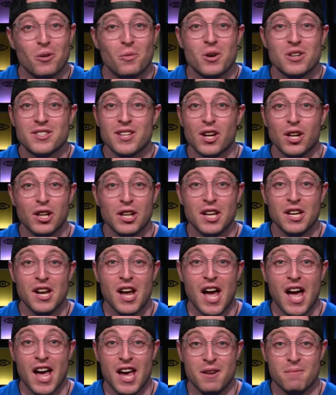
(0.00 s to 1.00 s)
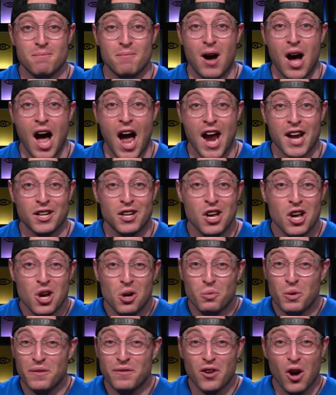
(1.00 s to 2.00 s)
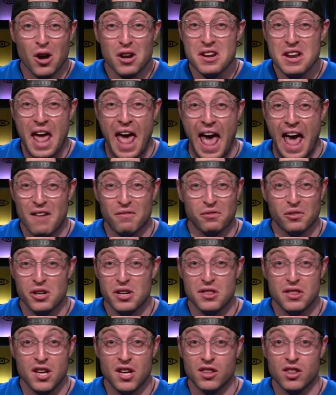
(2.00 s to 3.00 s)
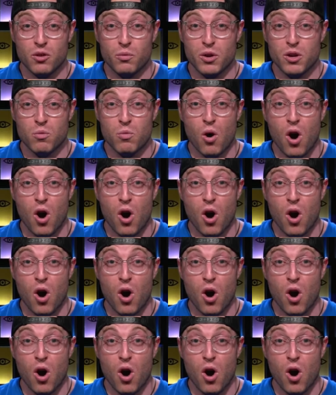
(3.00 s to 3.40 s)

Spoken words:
it was Helena and mine. We've gotten everything that we